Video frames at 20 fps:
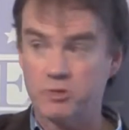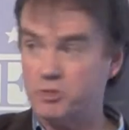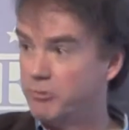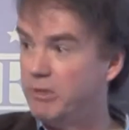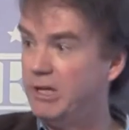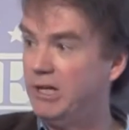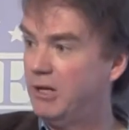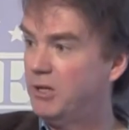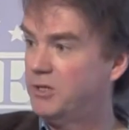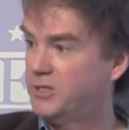was a
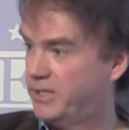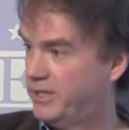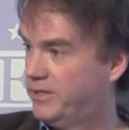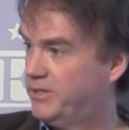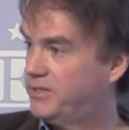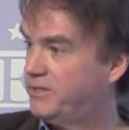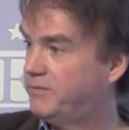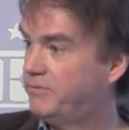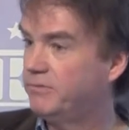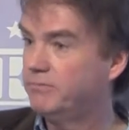real
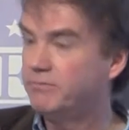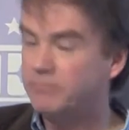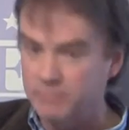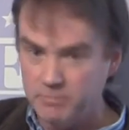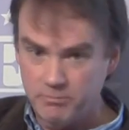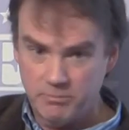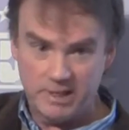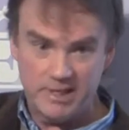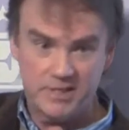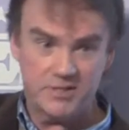alternative
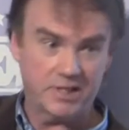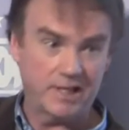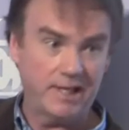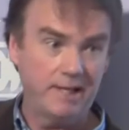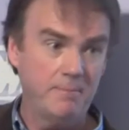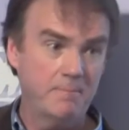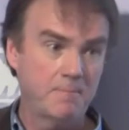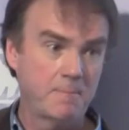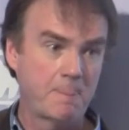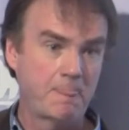
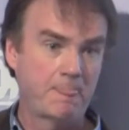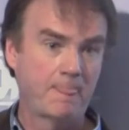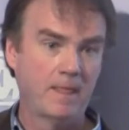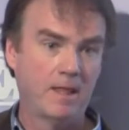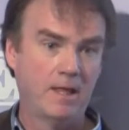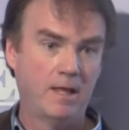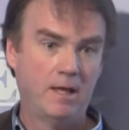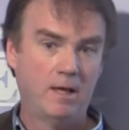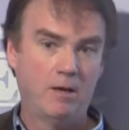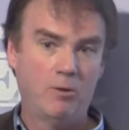politically,
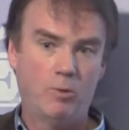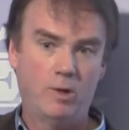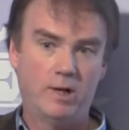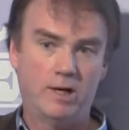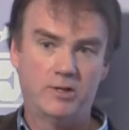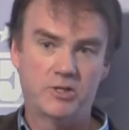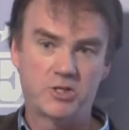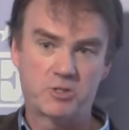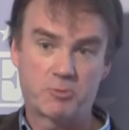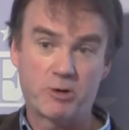
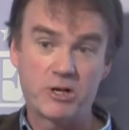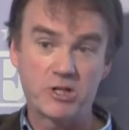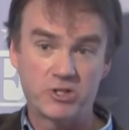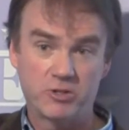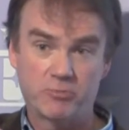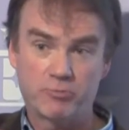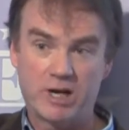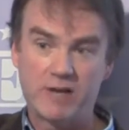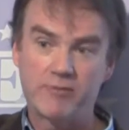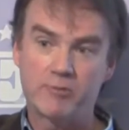where the suppression
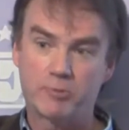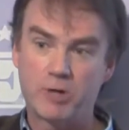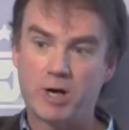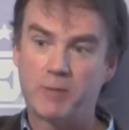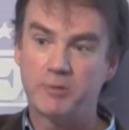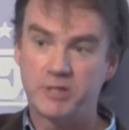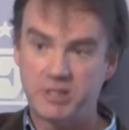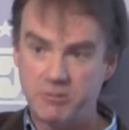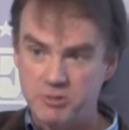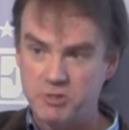of private
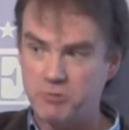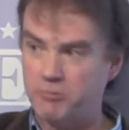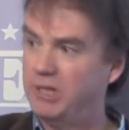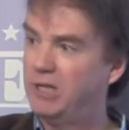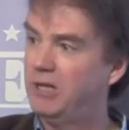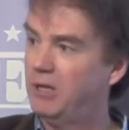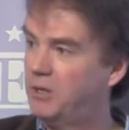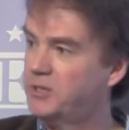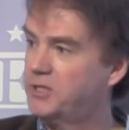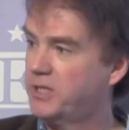property was a
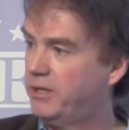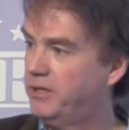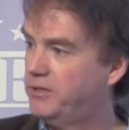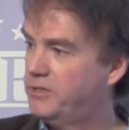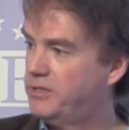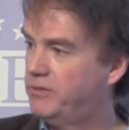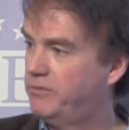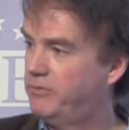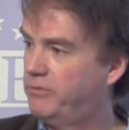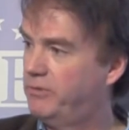real
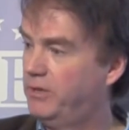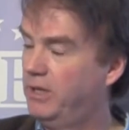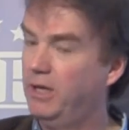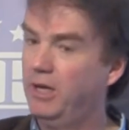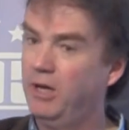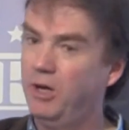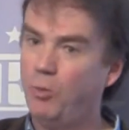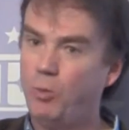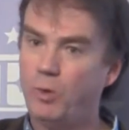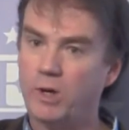alternative,
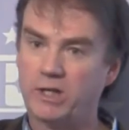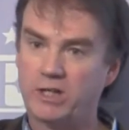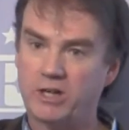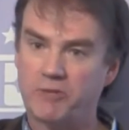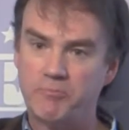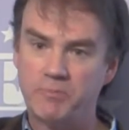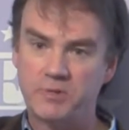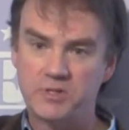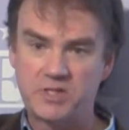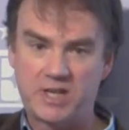where
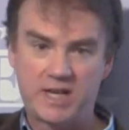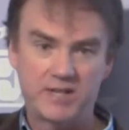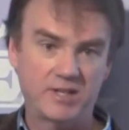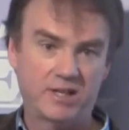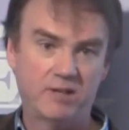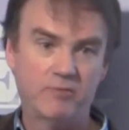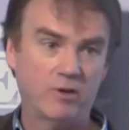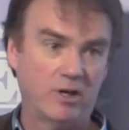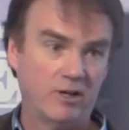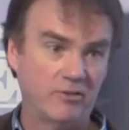governments
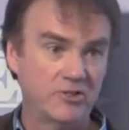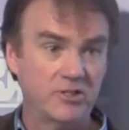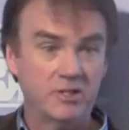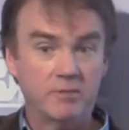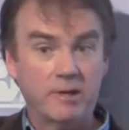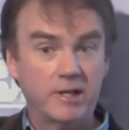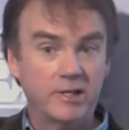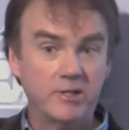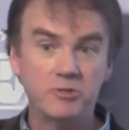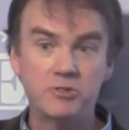getting involved in the
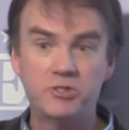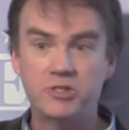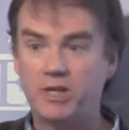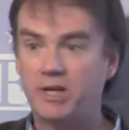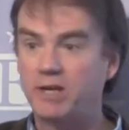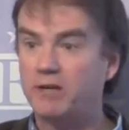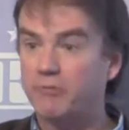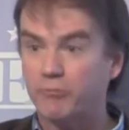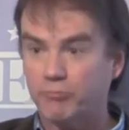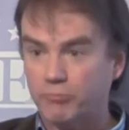
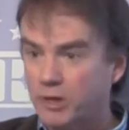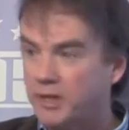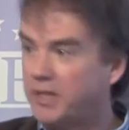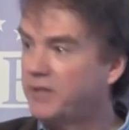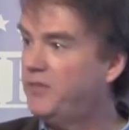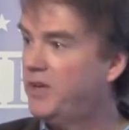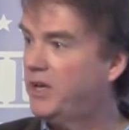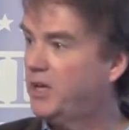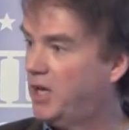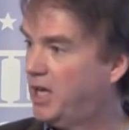minutiae of
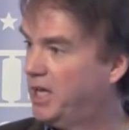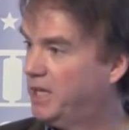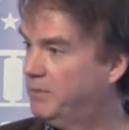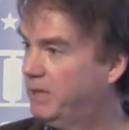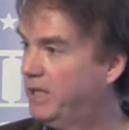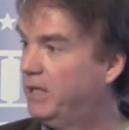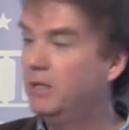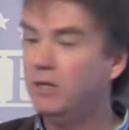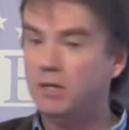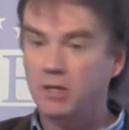running the
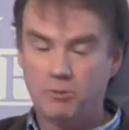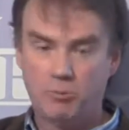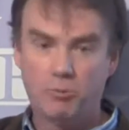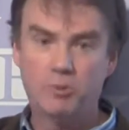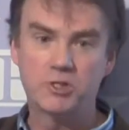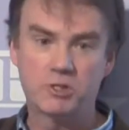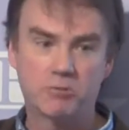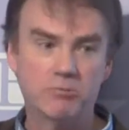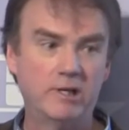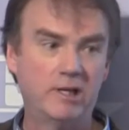economy
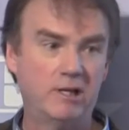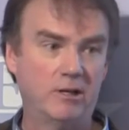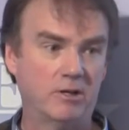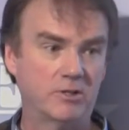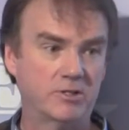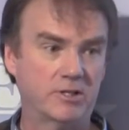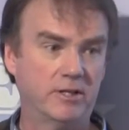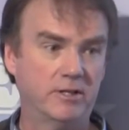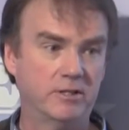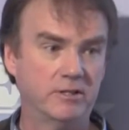was a real
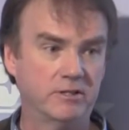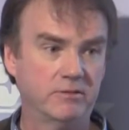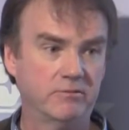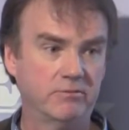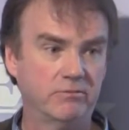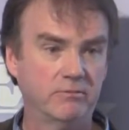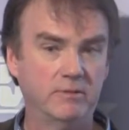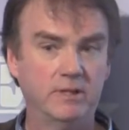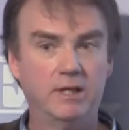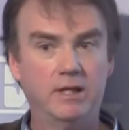
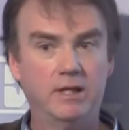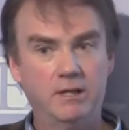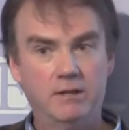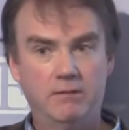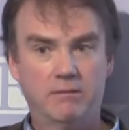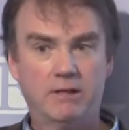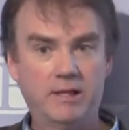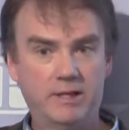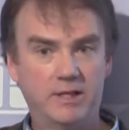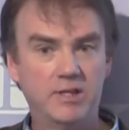alternative.
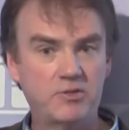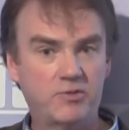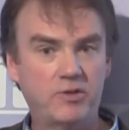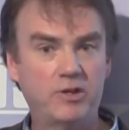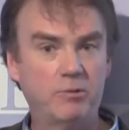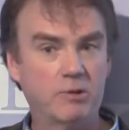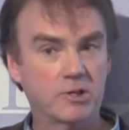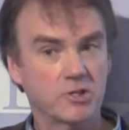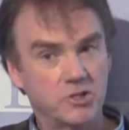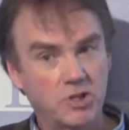And his
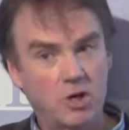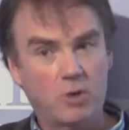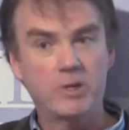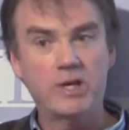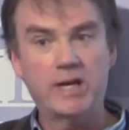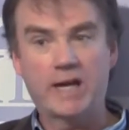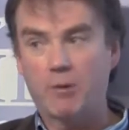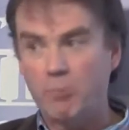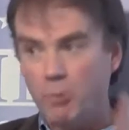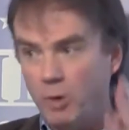view was no,
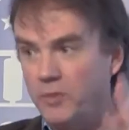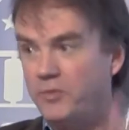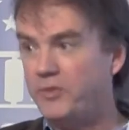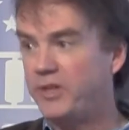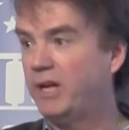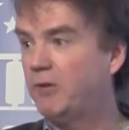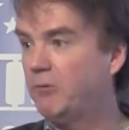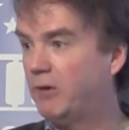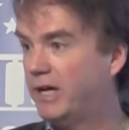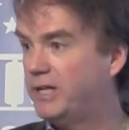you get one
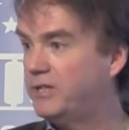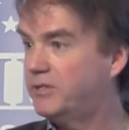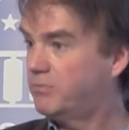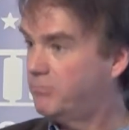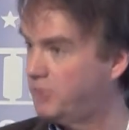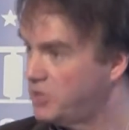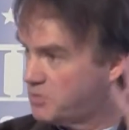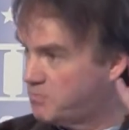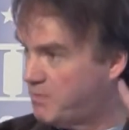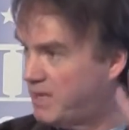thing right,
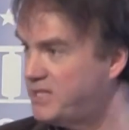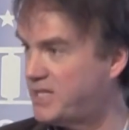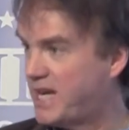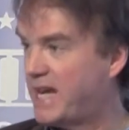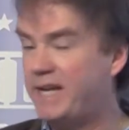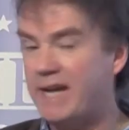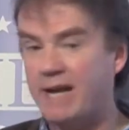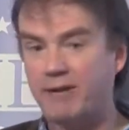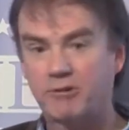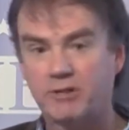just
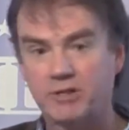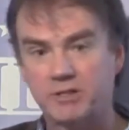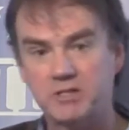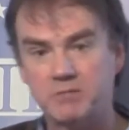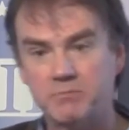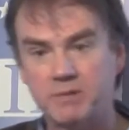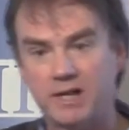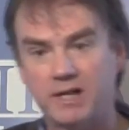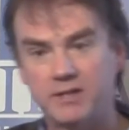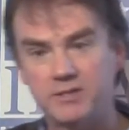maintain aggregate
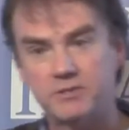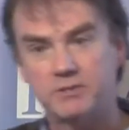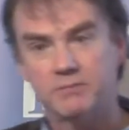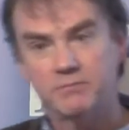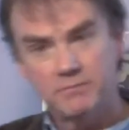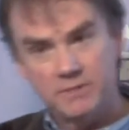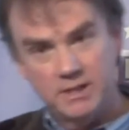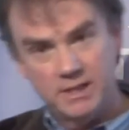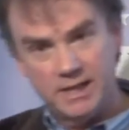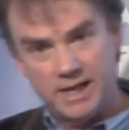demand
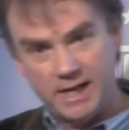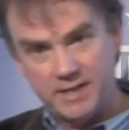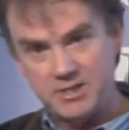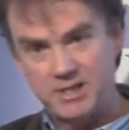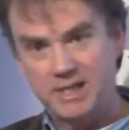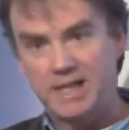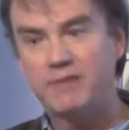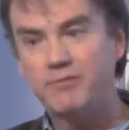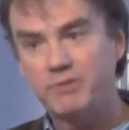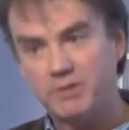at a
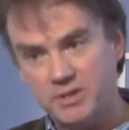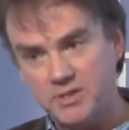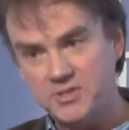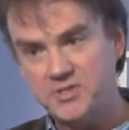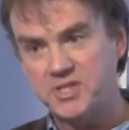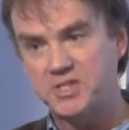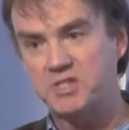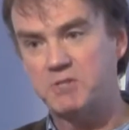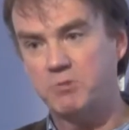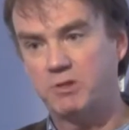level
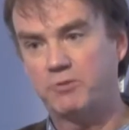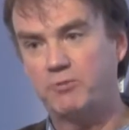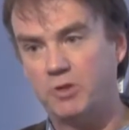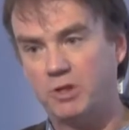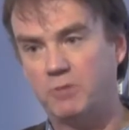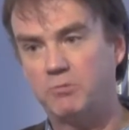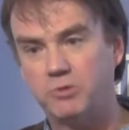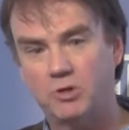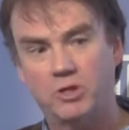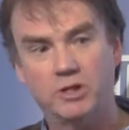consistent with full
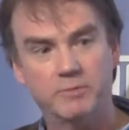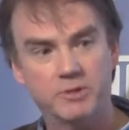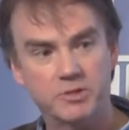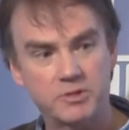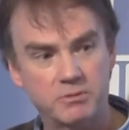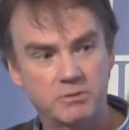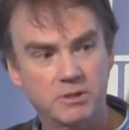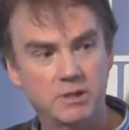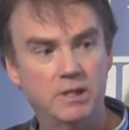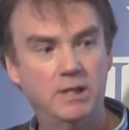
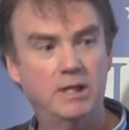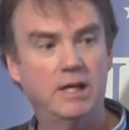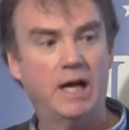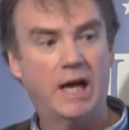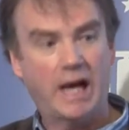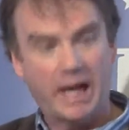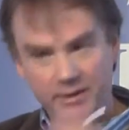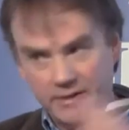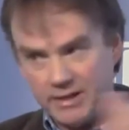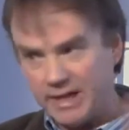employment.
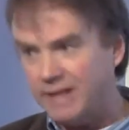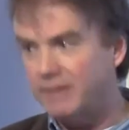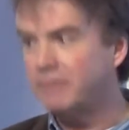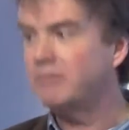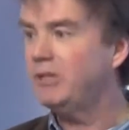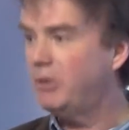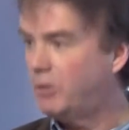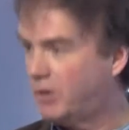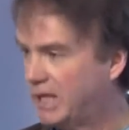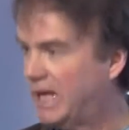And
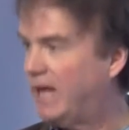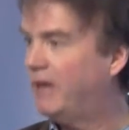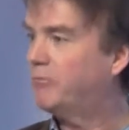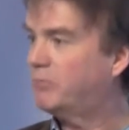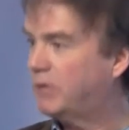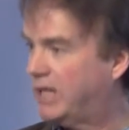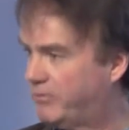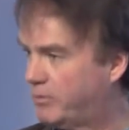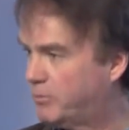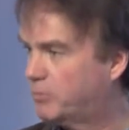you can have
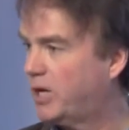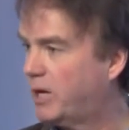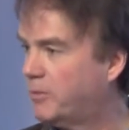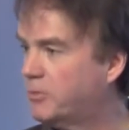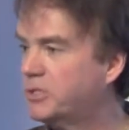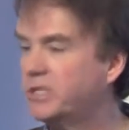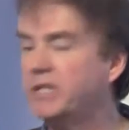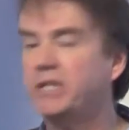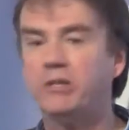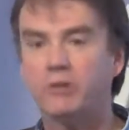private
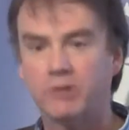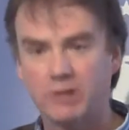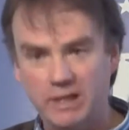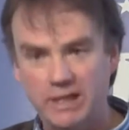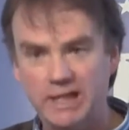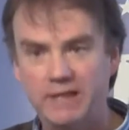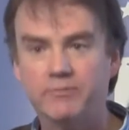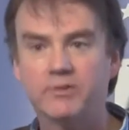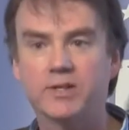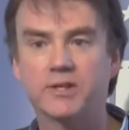property and you can
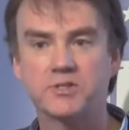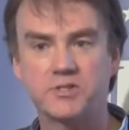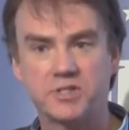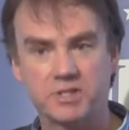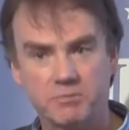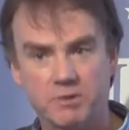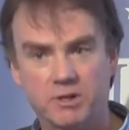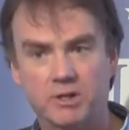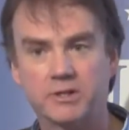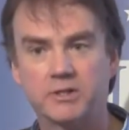leave things to
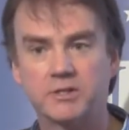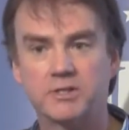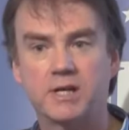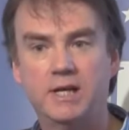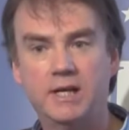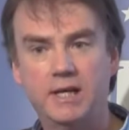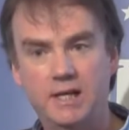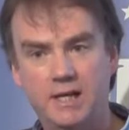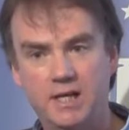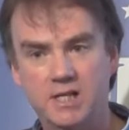the market
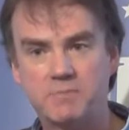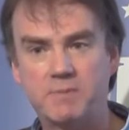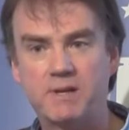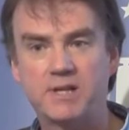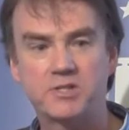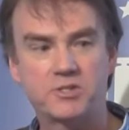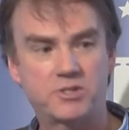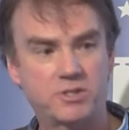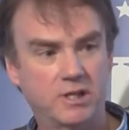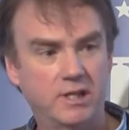as
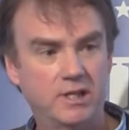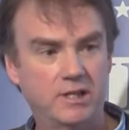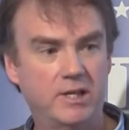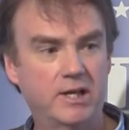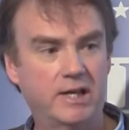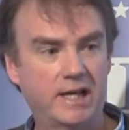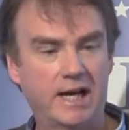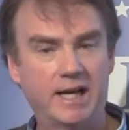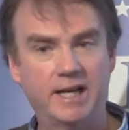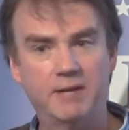best
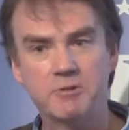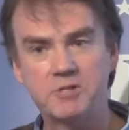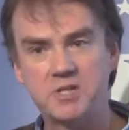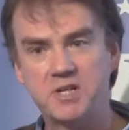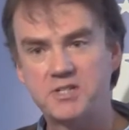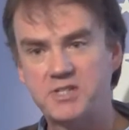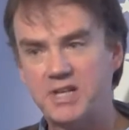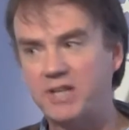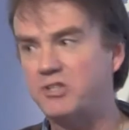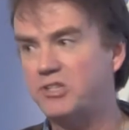you can. It was an
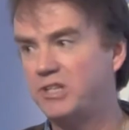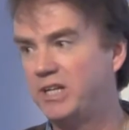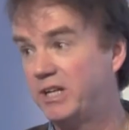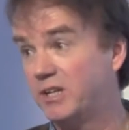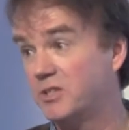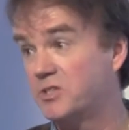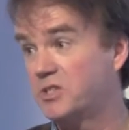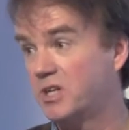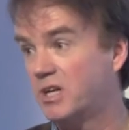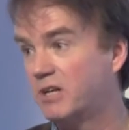essentially
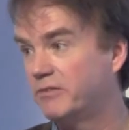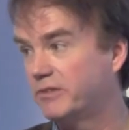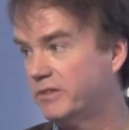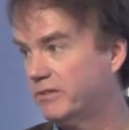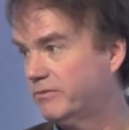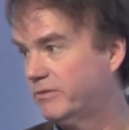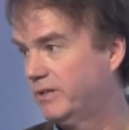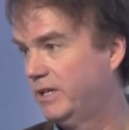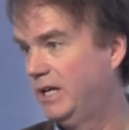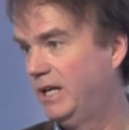
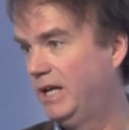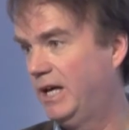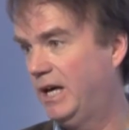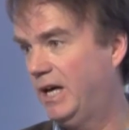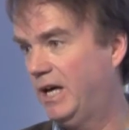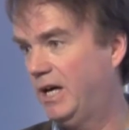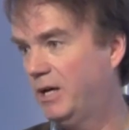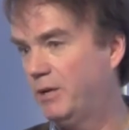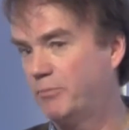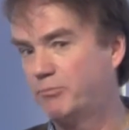conservative
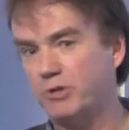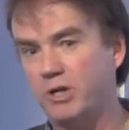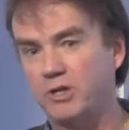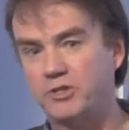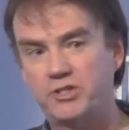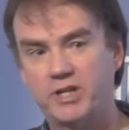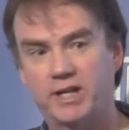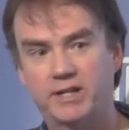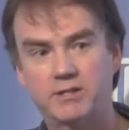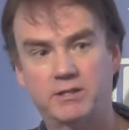uh,
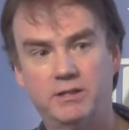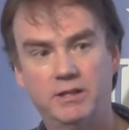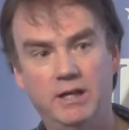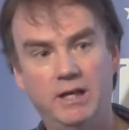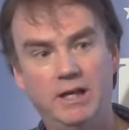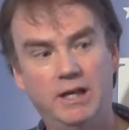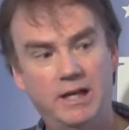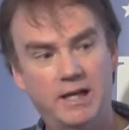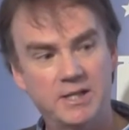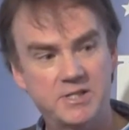project.
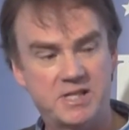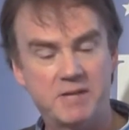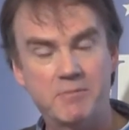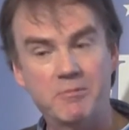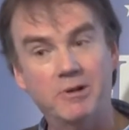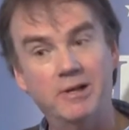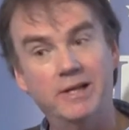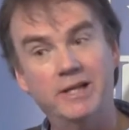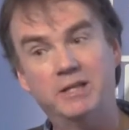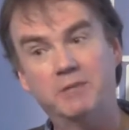And
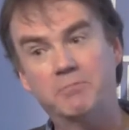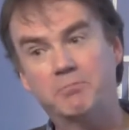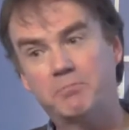similarly, the